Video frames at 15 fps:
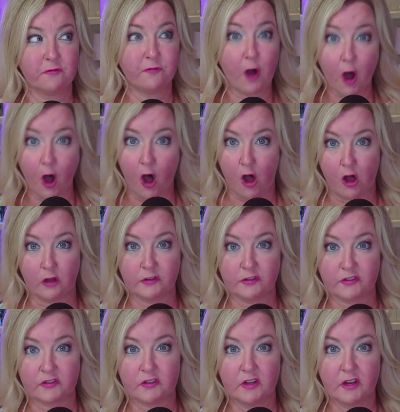
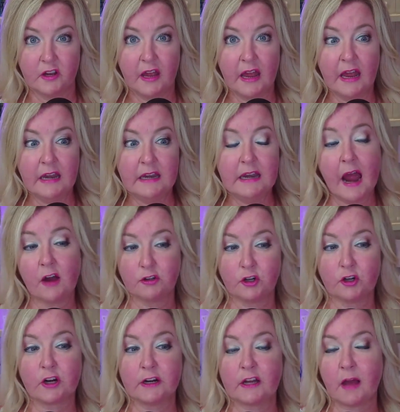false, now
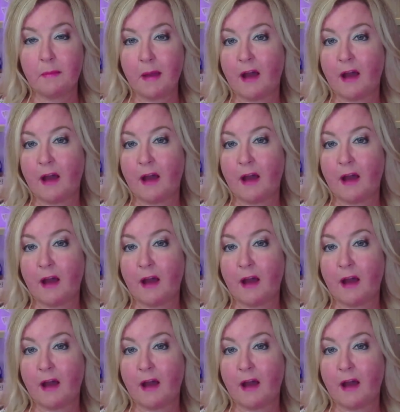you're going to come